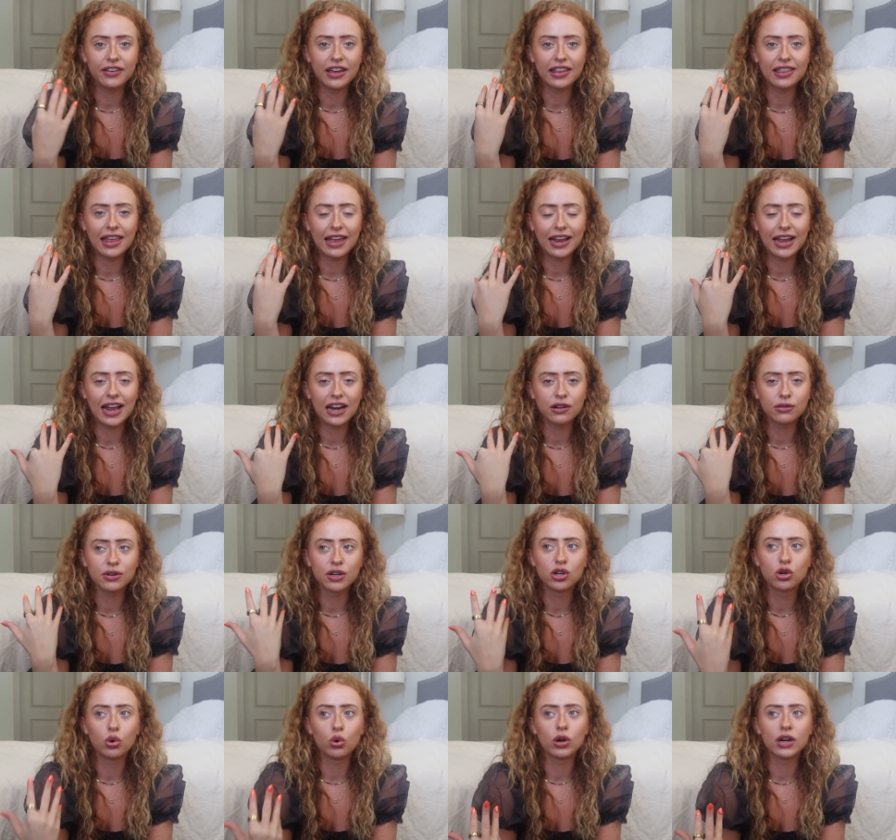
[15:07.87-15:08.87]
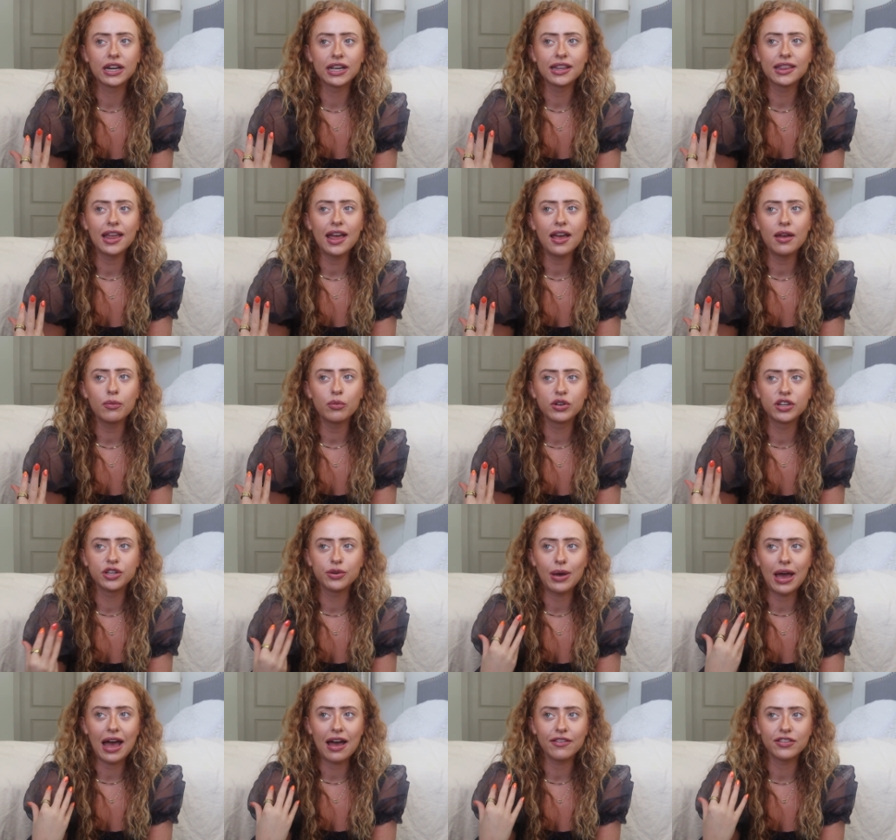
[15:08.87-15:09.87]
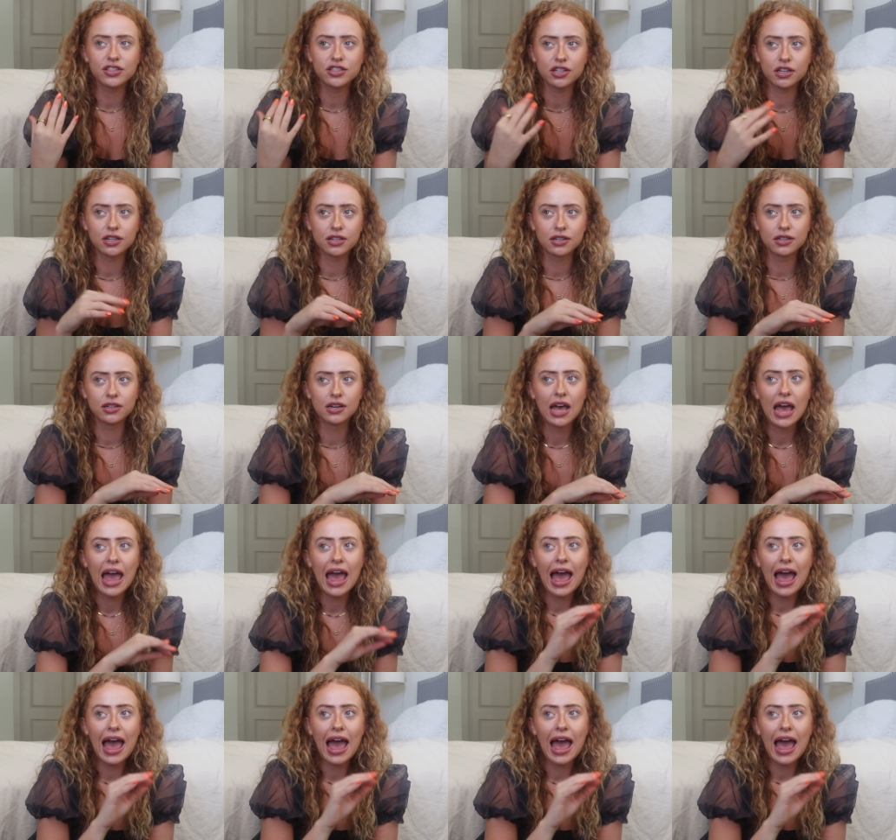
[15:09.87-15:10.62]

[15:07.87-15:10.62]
and like kind of recording them when you have a certain